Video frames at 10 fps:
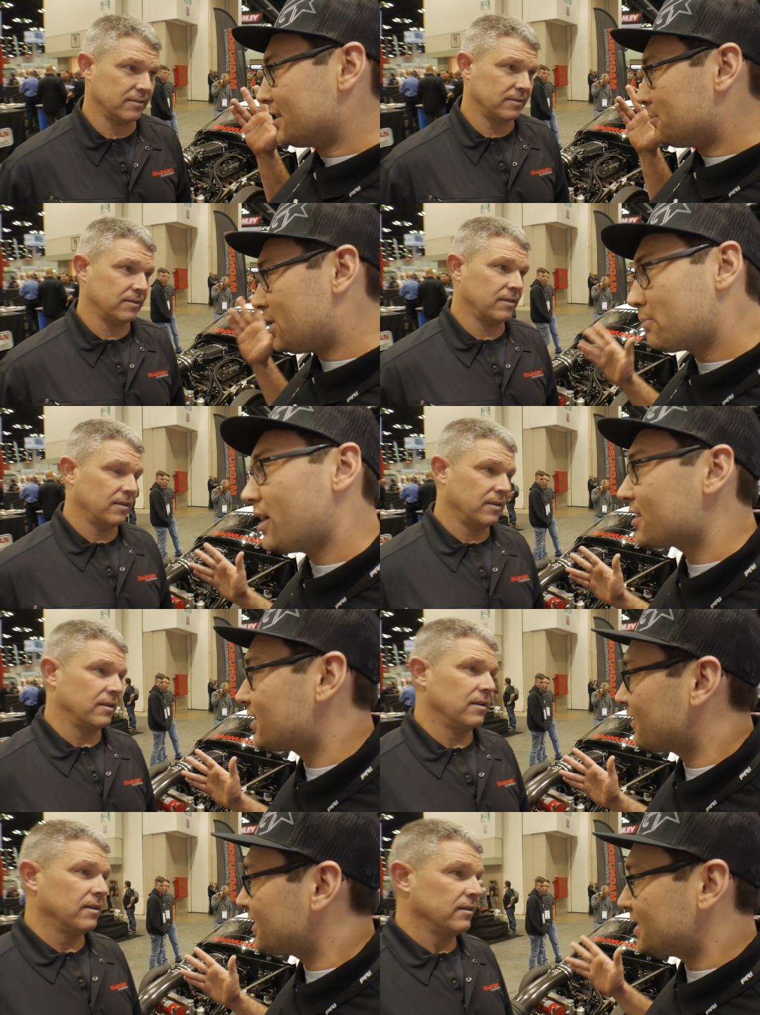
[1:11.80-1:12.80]
Speaker 1: big block
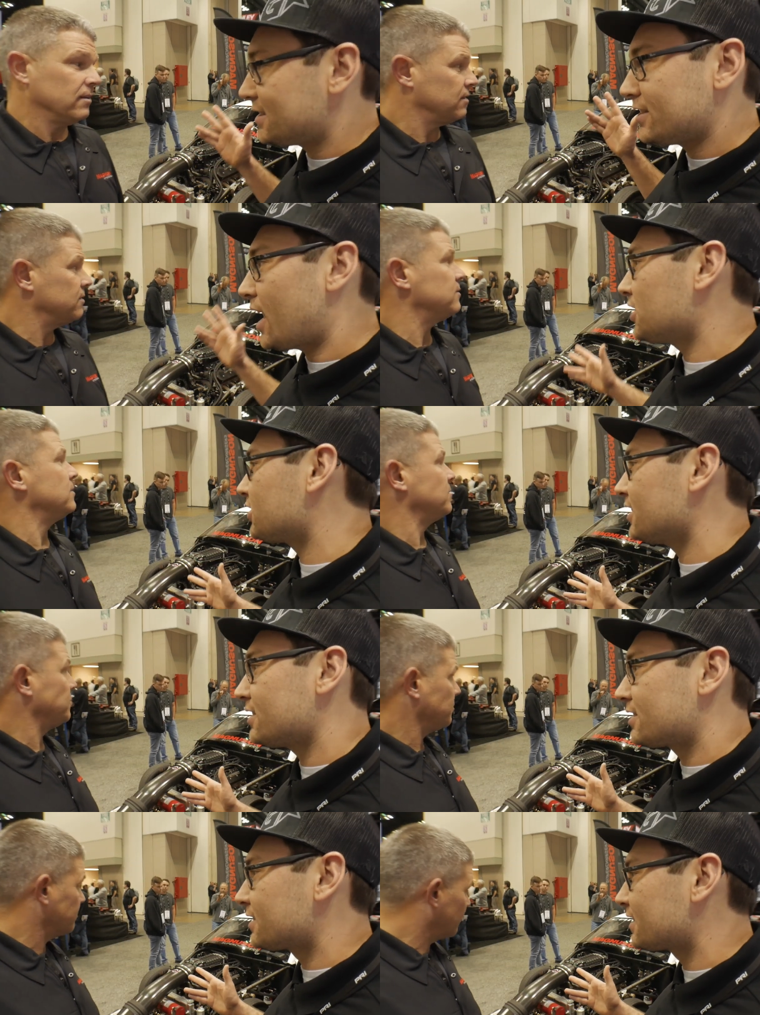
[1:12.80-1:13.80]
Chevys,
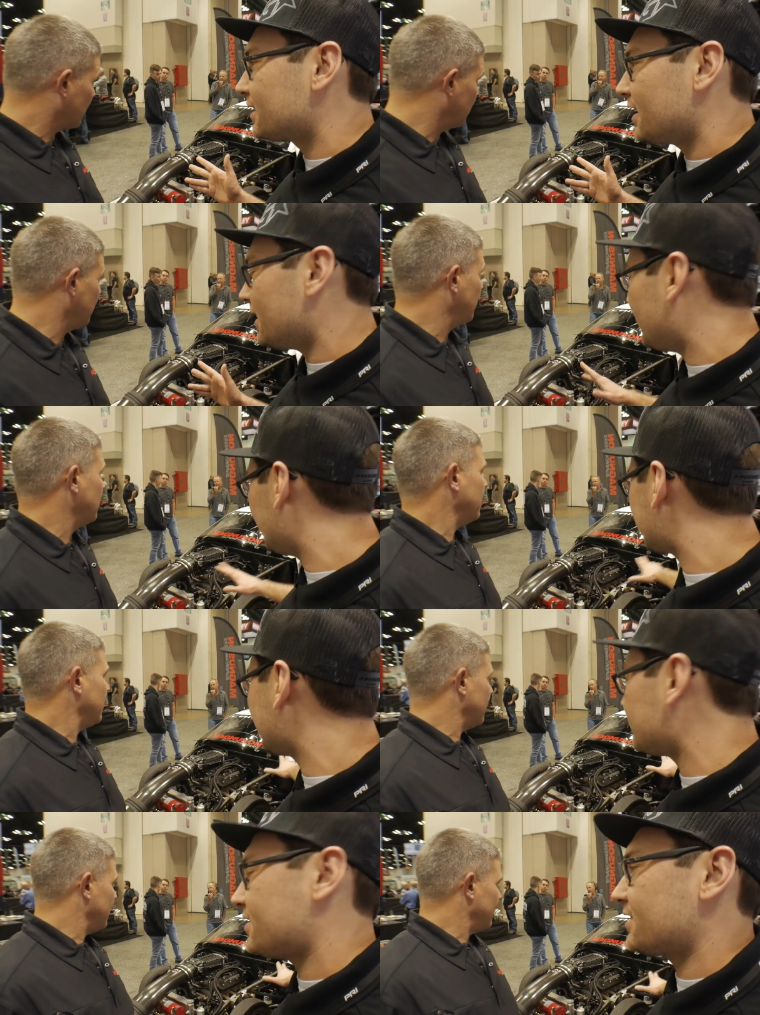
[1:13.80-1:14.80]
nitrous. This
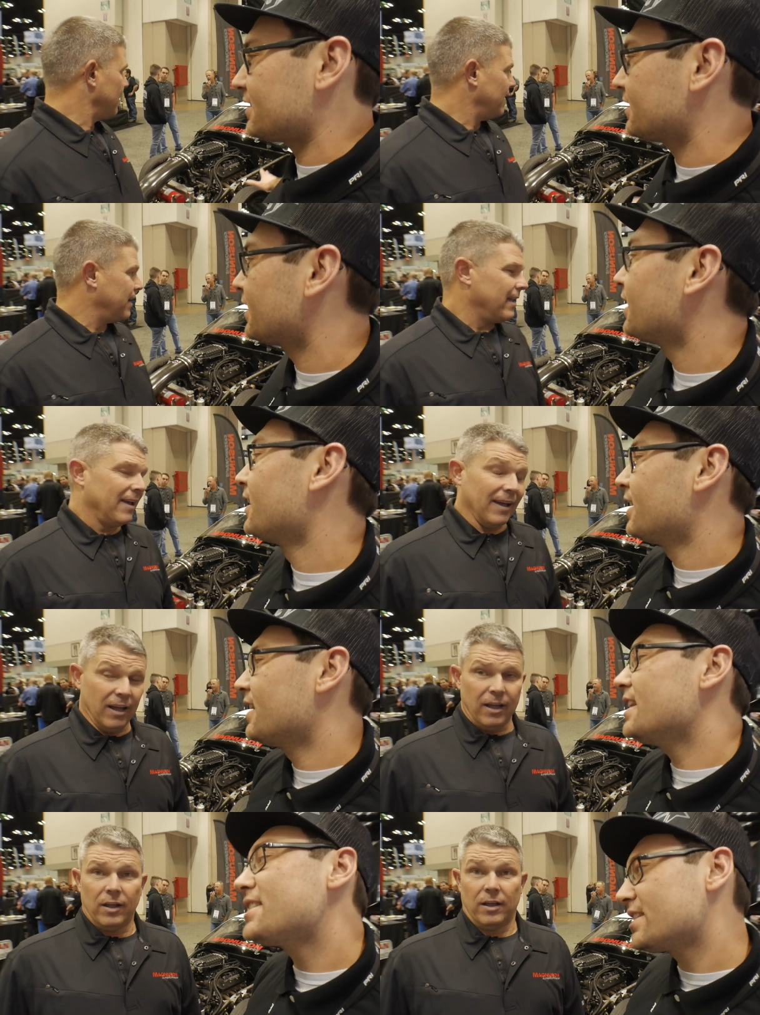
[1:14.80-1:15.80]
is
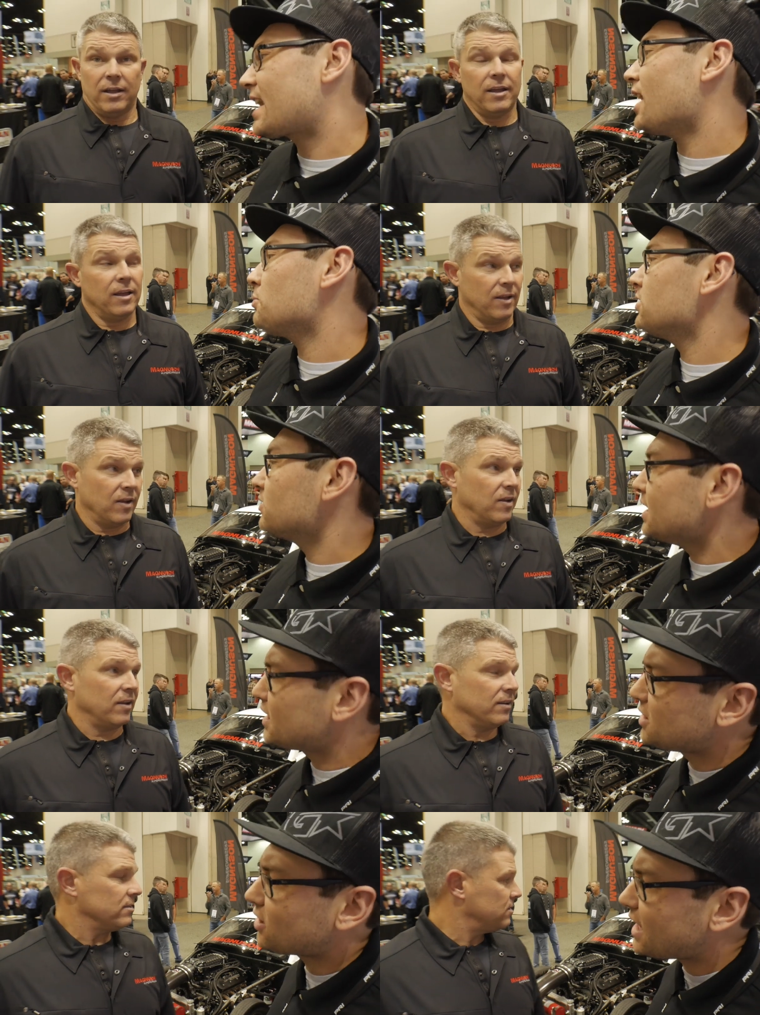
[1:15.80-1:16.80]
this has got to be unique
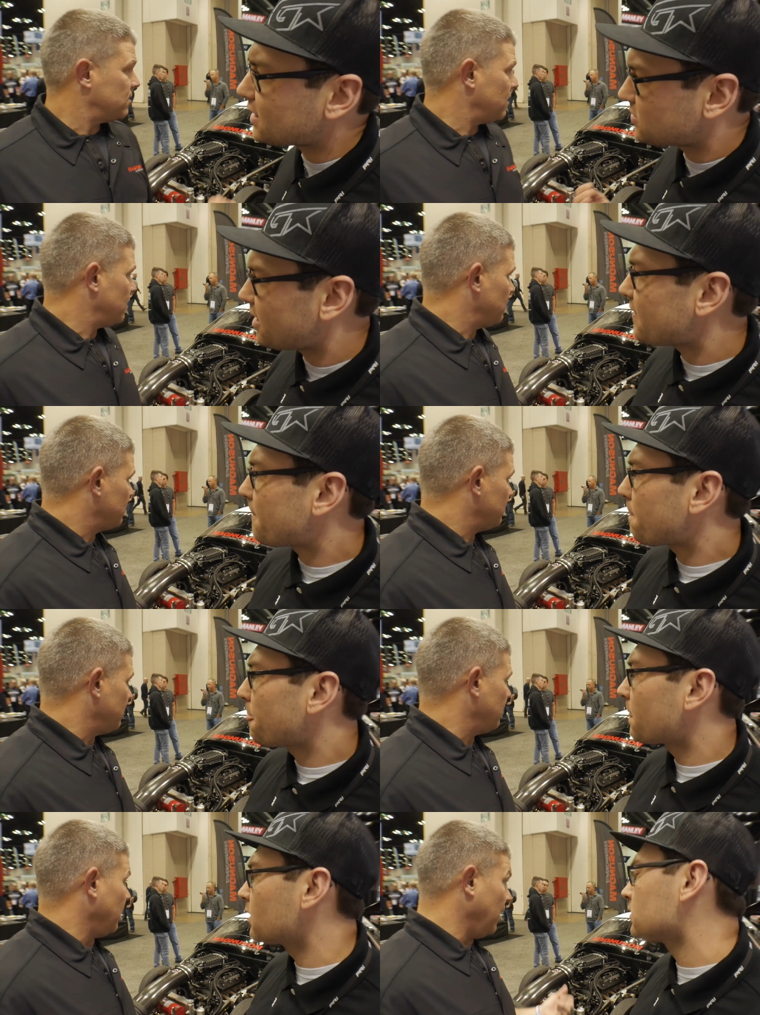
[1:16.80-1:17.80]
in your class, right?
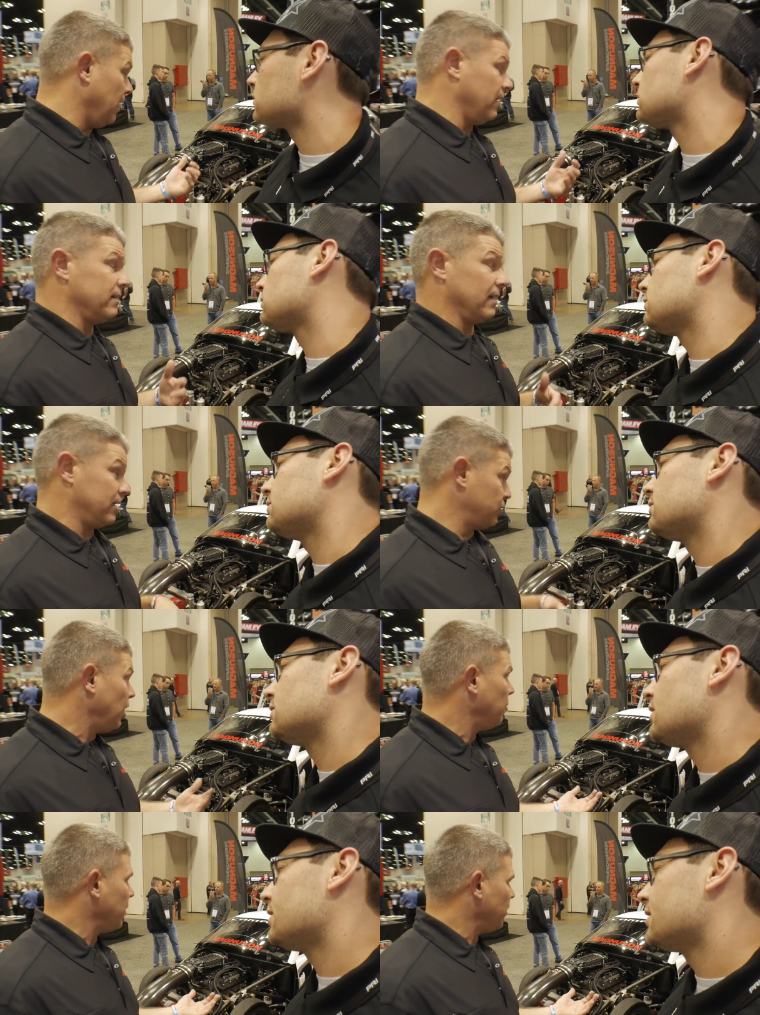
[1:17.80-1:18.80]
Speaker 2: It's
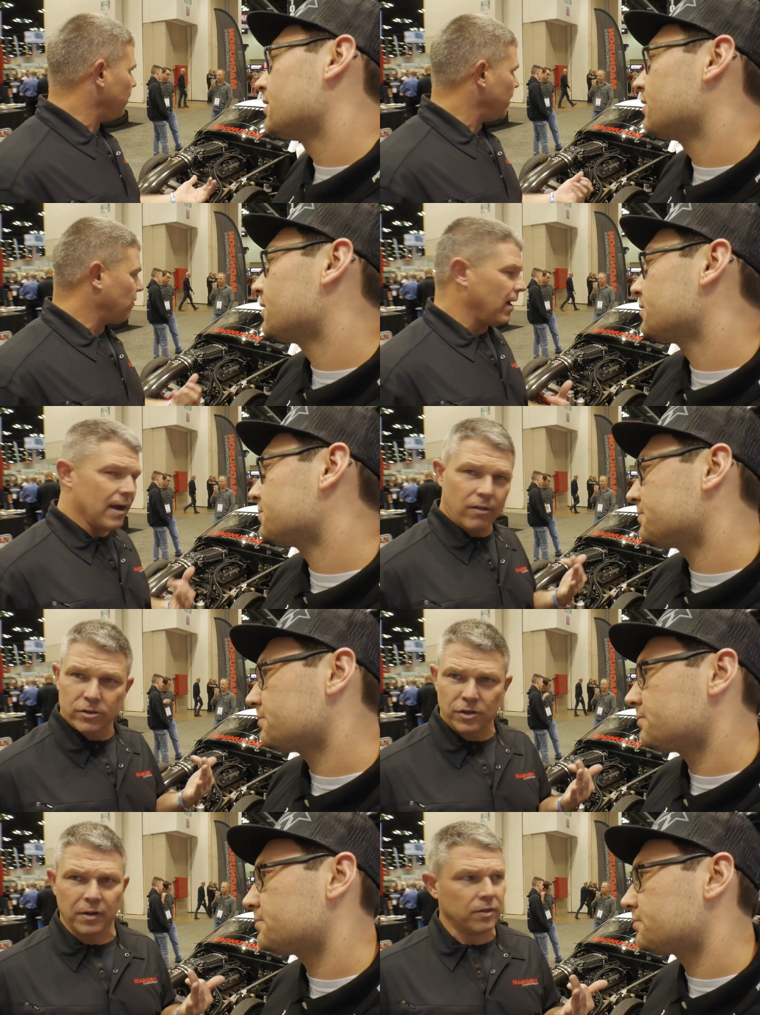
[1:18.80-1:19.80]
extremely unique. Right now,
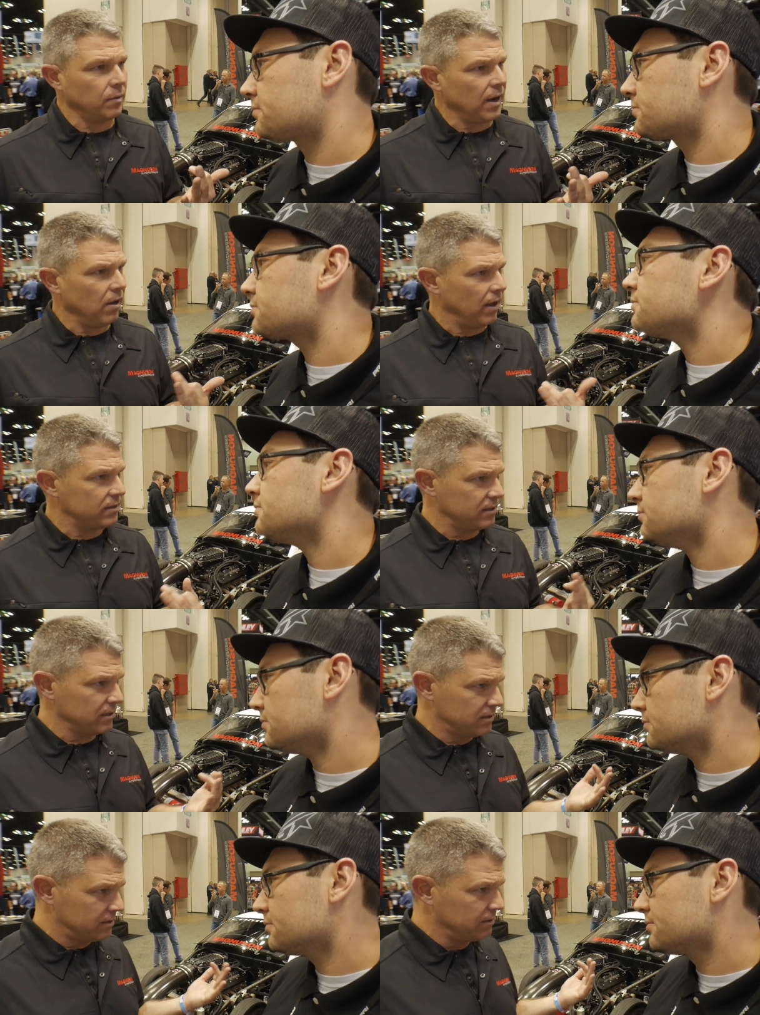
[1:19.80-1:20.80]
there's only three
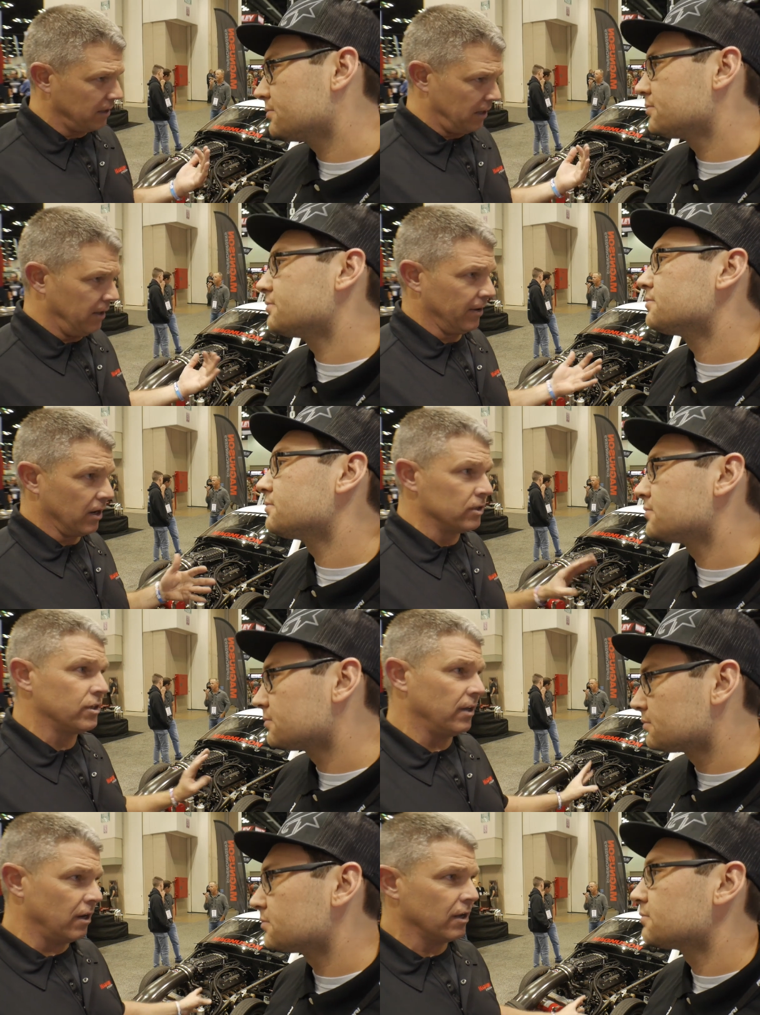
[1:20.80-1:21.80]
LSs that in the
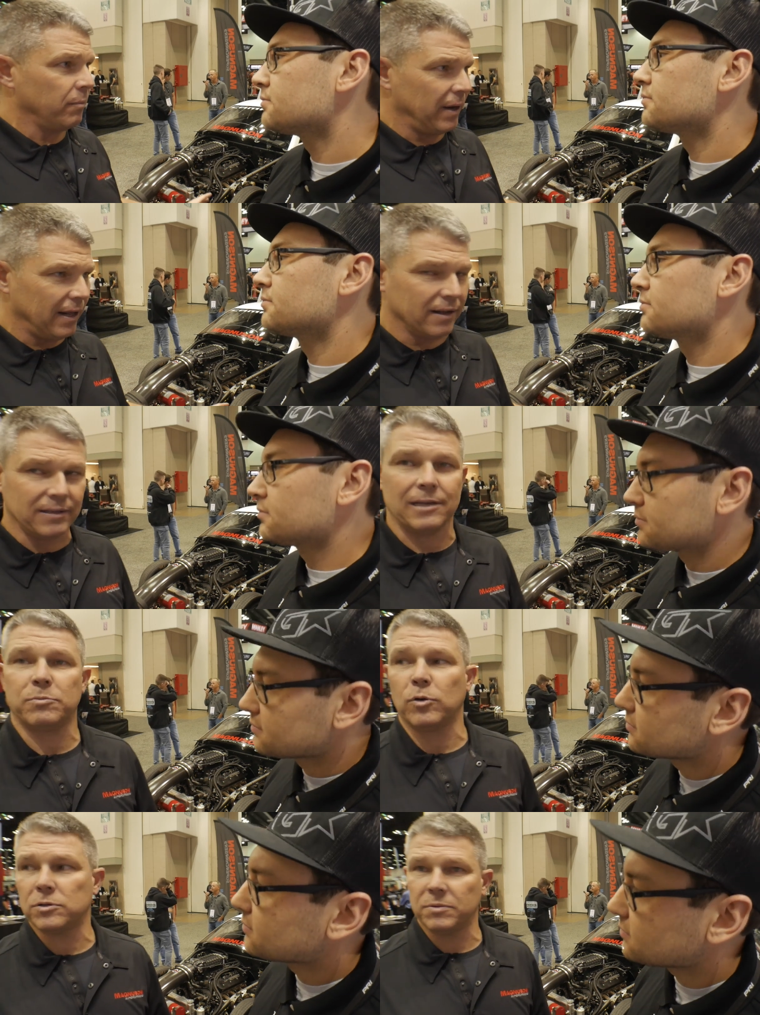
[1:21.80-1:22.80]
country that are competing in top
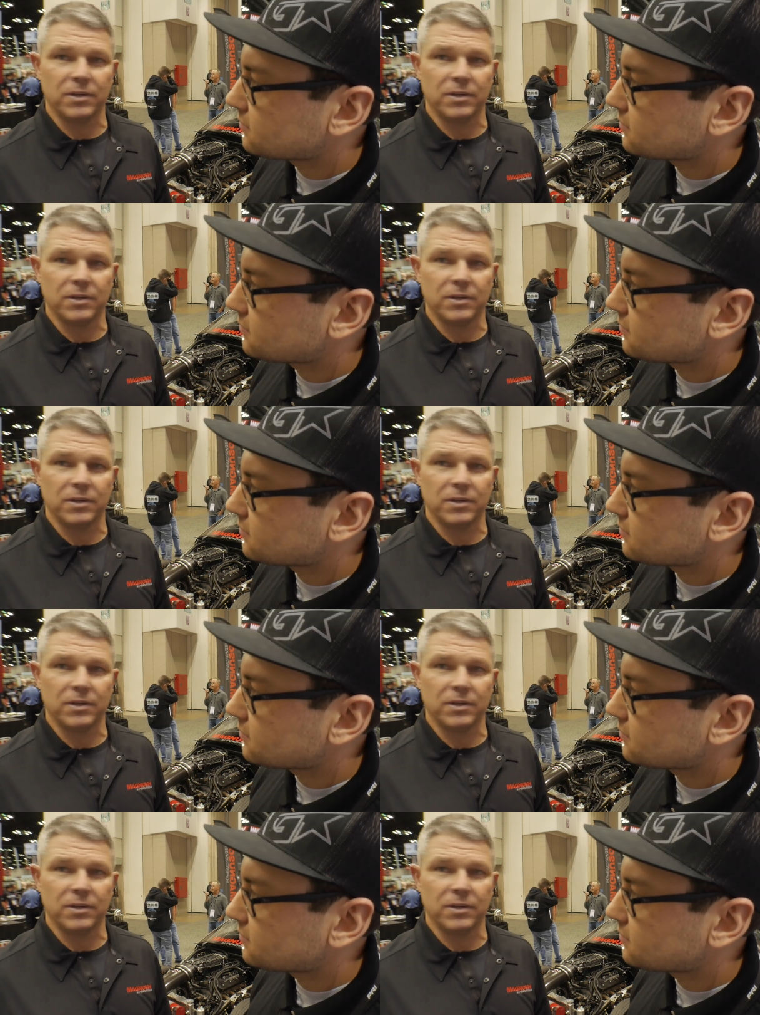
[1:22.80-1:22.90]
sportsman.